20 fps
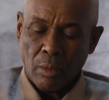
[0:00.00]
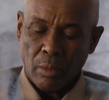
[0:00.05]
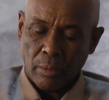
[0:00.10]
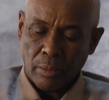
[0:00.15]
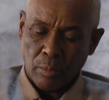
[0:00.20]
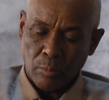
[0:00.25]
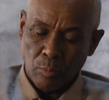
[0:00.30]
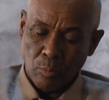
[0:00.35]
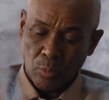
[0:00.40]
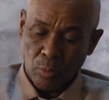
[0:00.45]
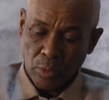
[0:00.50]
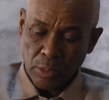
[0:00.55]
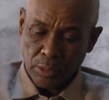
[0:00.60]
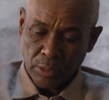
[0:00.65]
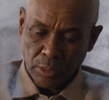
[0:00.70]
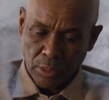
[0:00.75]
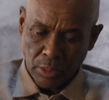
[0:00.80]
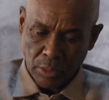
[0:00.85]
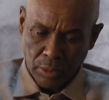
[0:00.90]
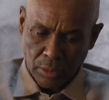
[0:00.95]
the
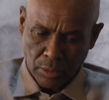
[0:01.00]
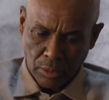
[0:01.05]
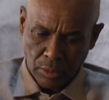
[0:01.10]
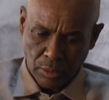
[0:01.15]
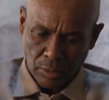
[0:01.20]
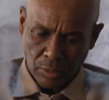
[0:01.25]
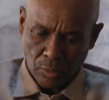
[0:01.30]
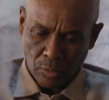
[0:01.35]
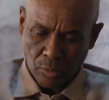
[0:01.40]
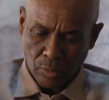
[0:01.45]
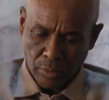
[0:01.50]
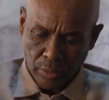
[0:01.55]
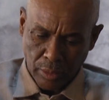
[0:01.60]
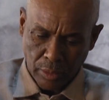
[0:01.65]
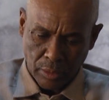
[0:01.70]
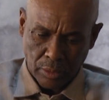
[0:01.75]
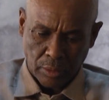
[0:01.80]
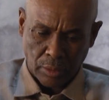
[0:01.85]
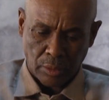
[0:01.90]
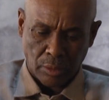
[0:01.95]
jail,
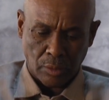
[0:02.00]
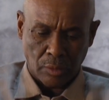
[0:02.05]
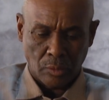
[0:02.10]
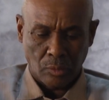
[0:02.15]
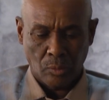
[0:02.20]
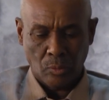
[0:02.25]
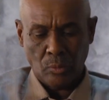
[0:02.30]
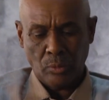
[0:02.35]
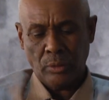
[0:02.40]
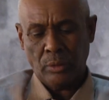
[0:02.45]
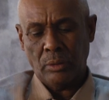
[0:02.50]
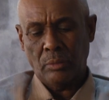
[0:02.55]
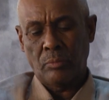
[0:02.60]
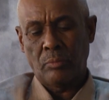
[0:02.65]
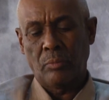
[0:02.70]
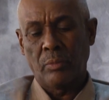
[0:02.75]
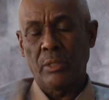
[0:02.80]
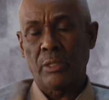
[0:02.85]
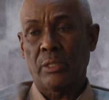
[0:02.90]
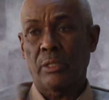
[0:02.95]
the weapon, and the
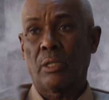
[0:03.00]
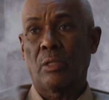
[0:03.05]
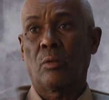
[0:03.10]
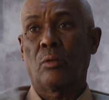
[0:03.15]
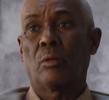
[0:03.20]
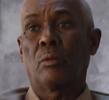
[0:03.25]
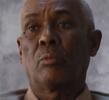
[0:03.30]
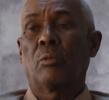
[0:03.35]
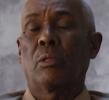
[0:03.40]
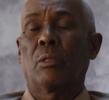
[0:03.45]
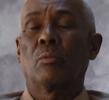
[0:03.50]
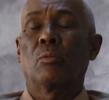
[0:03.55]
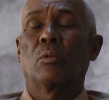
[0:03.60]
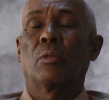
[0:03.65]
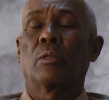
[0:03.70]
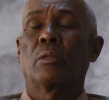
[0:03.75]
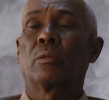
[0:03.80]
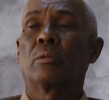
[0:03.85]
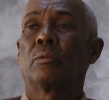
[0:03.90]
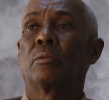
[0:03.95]
other things that were there.